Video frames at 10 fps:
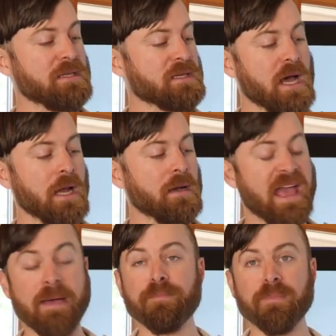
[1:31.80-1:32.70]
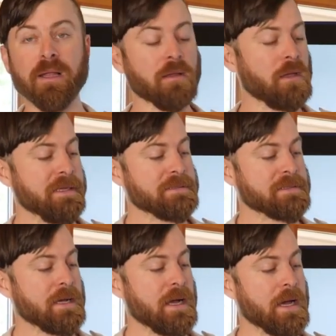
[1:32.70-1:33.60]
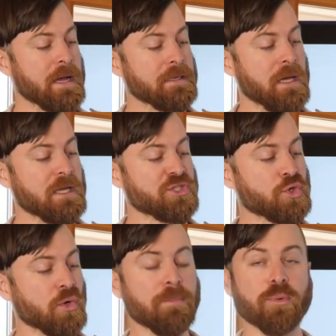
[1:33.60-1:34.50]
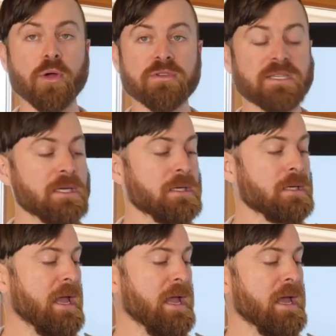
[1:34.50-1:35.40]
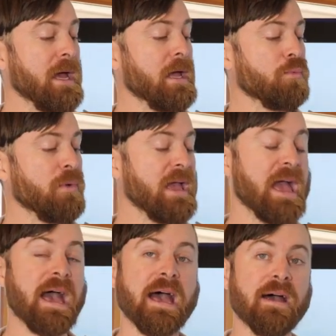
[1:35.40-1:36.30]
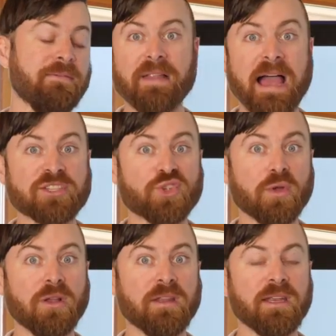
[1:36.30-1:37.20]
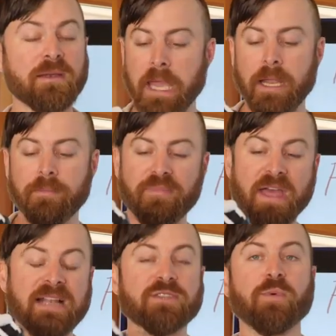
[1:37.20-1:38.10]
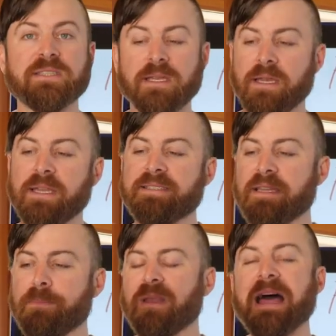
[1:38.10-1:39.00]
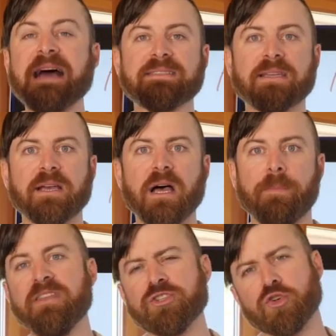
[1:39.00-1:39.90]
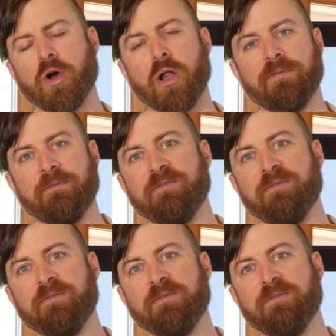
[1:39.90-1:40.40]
it's got hemp milk, it's got soy protein, and we have flax oil in it, and that's what's in it. It's in a plastic cup. These are all